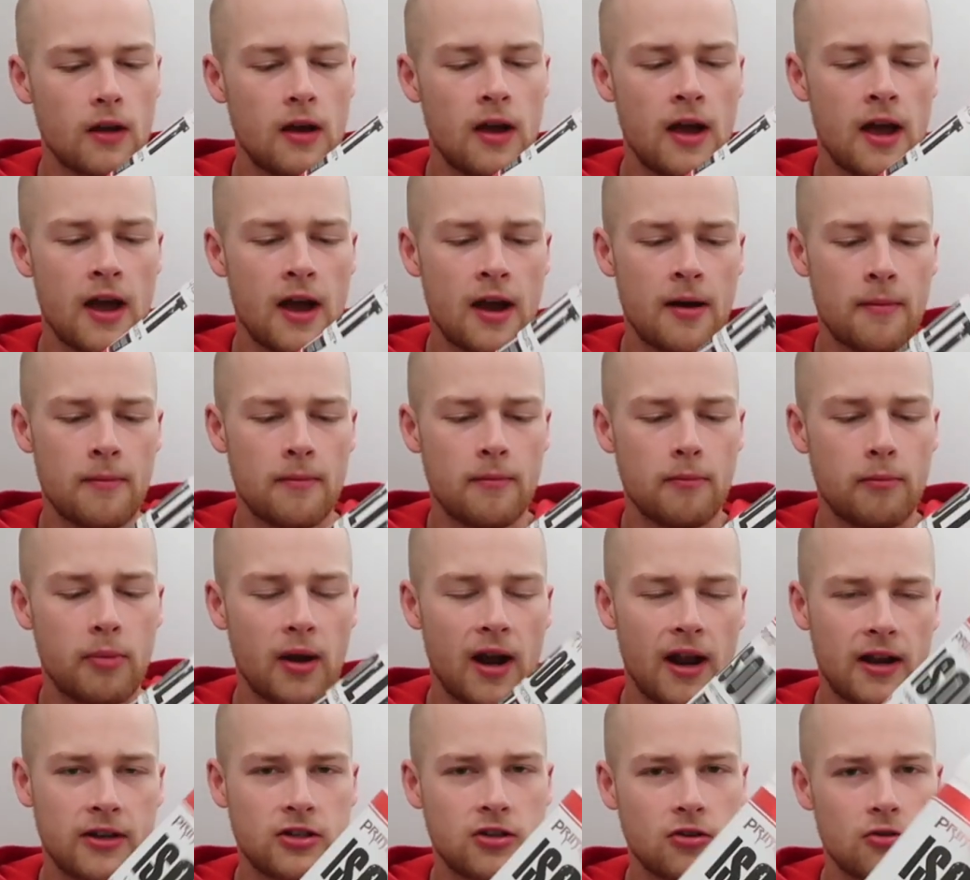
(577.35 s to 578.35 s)

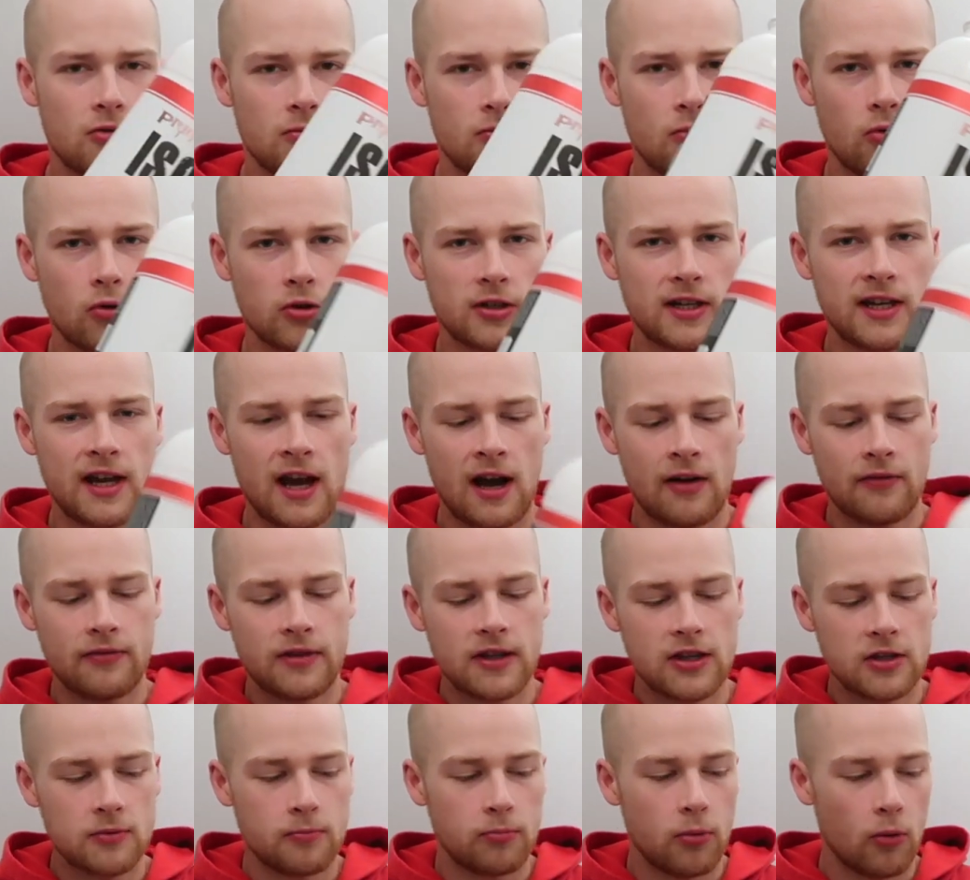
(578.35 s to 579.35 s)
But I do mostly have
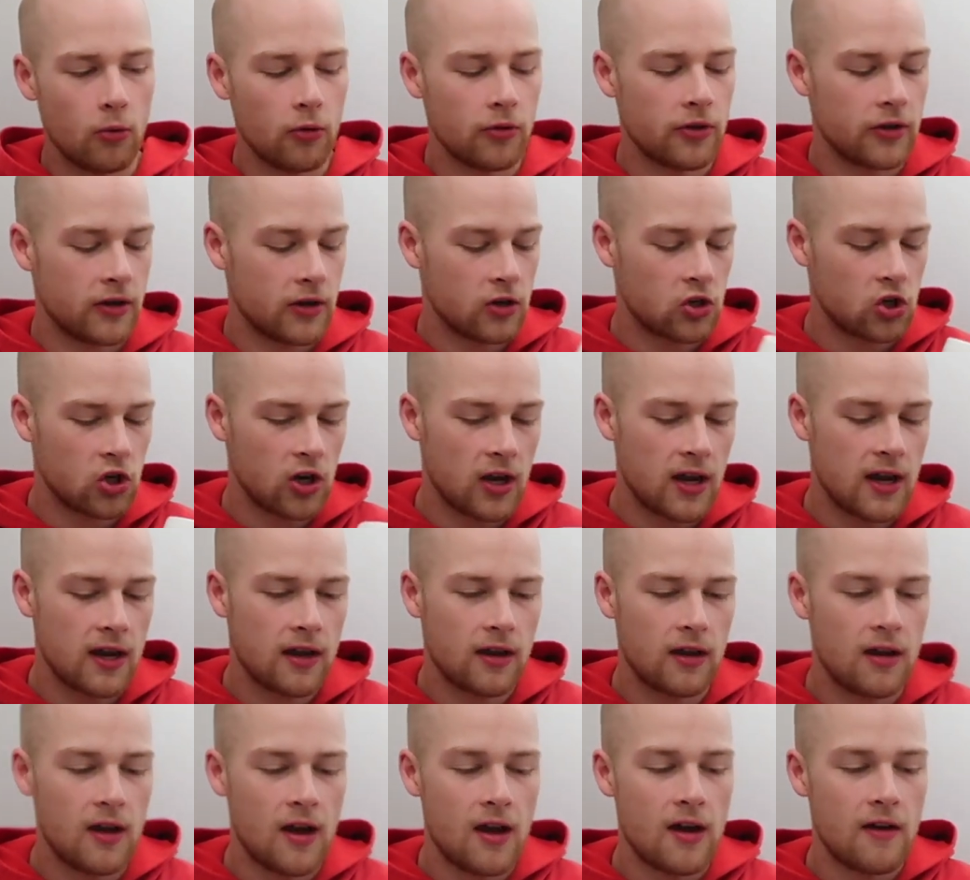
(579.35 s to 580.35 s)
these both in a
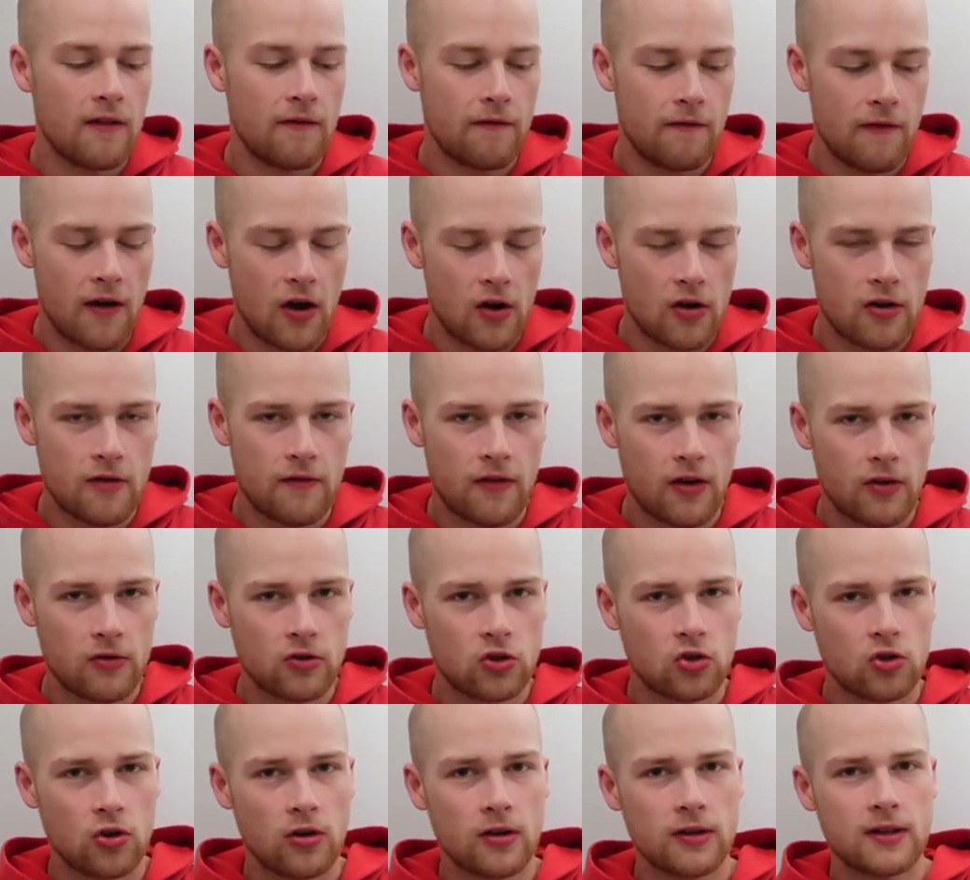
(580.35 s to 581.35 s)
shake. Very,
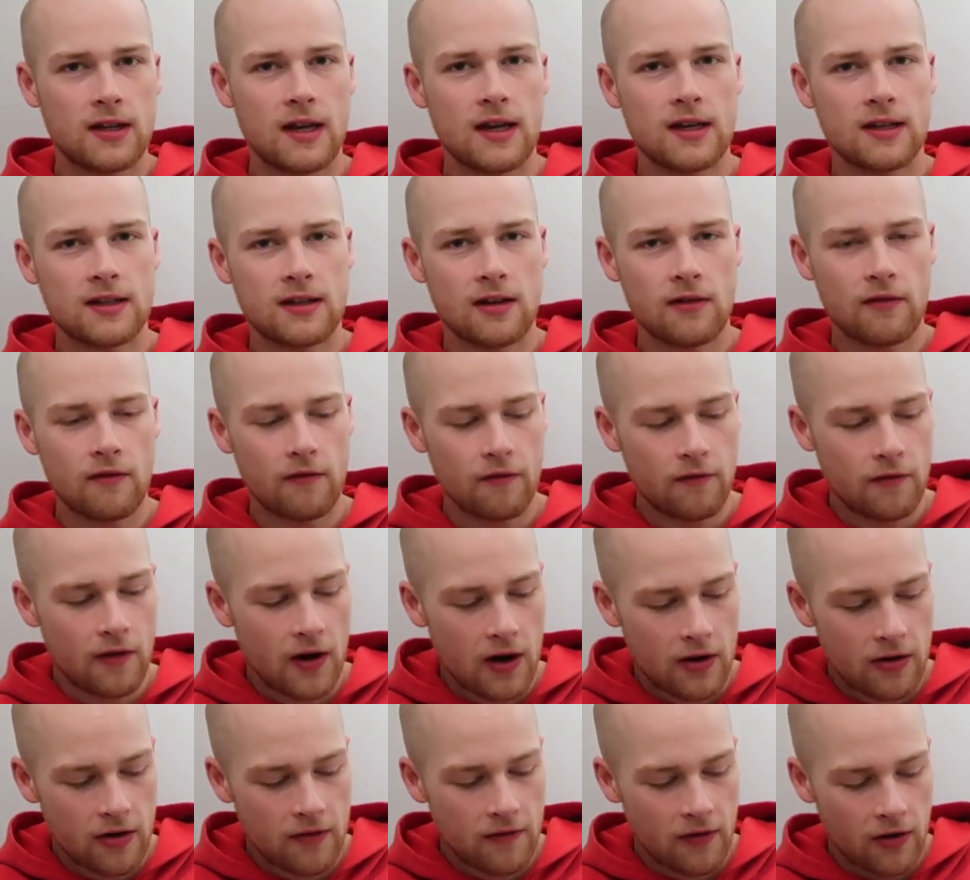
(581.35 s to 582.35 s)
very strong tasting,
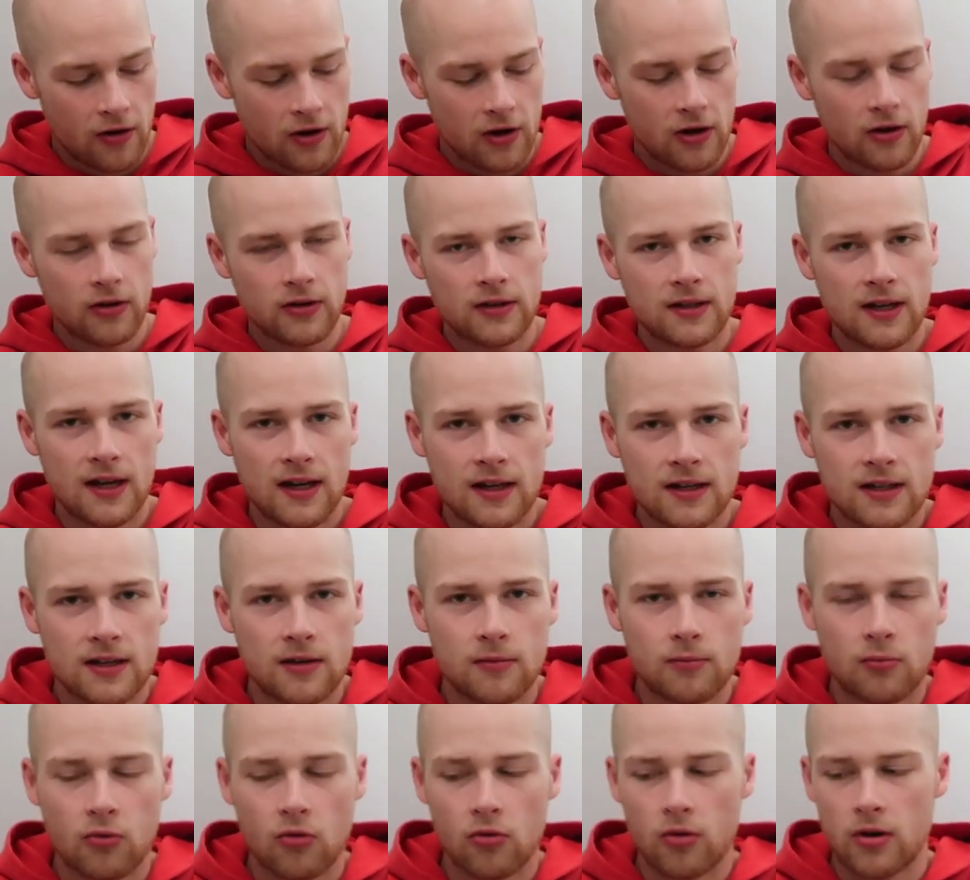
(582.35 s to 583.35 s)
very, very good
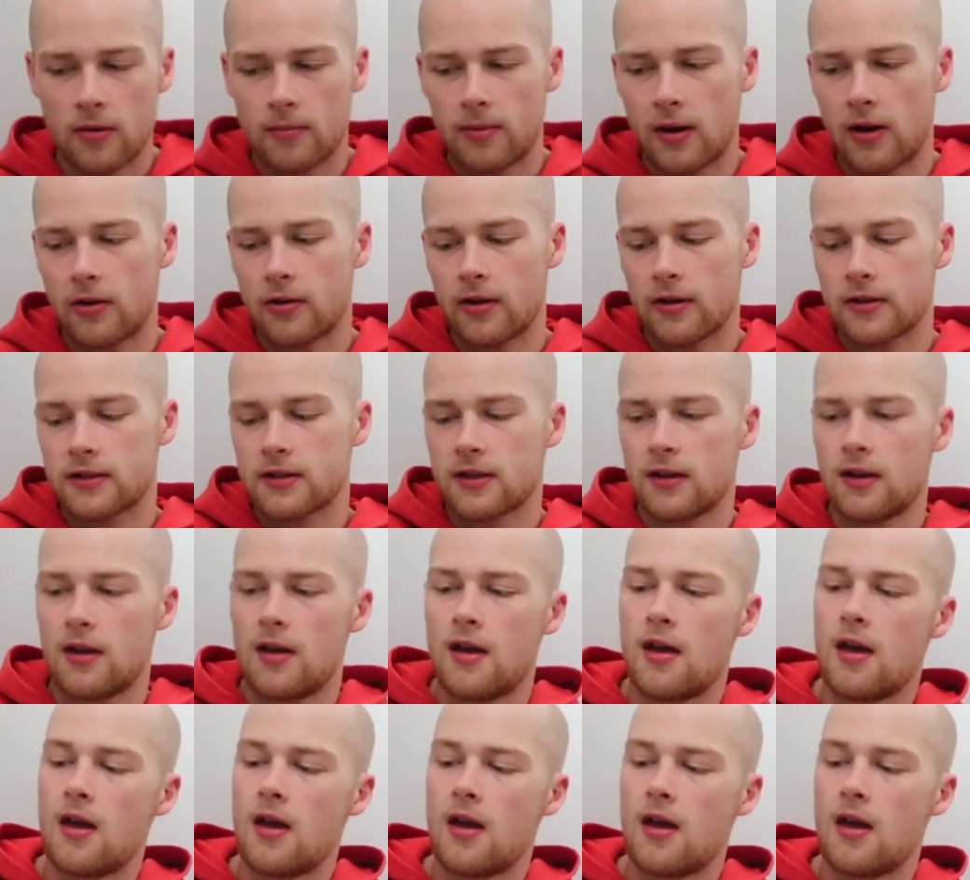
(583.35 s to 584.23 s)
tasting protein powders.